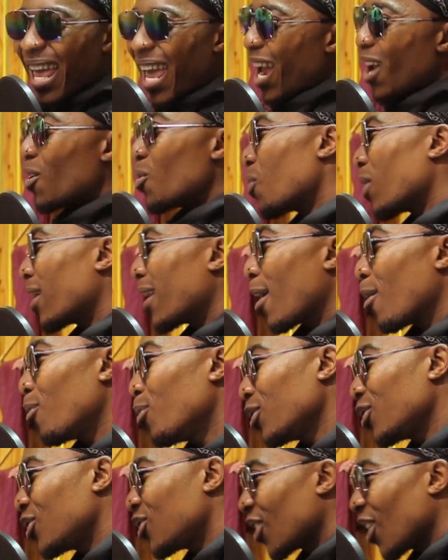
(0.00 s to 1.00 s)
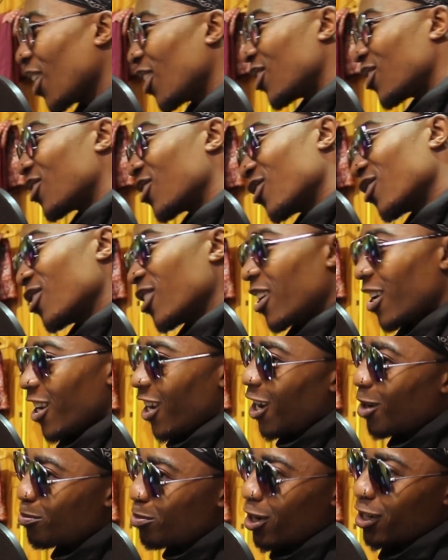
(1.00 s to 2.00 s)
And what I would change
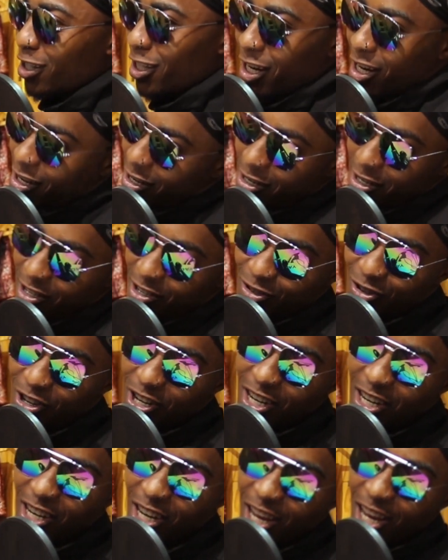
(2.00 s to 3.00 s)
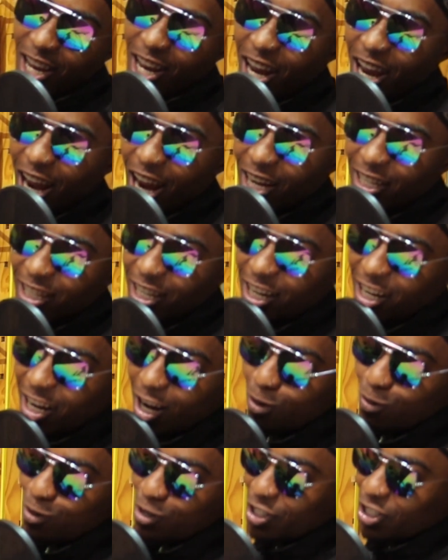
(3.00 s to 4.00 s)
about the industry, I think I
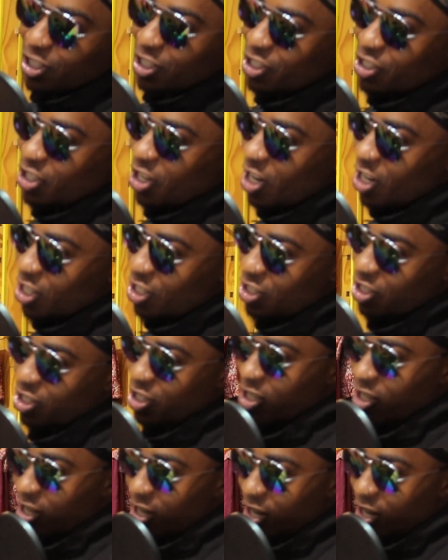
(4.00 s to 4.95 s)
would just change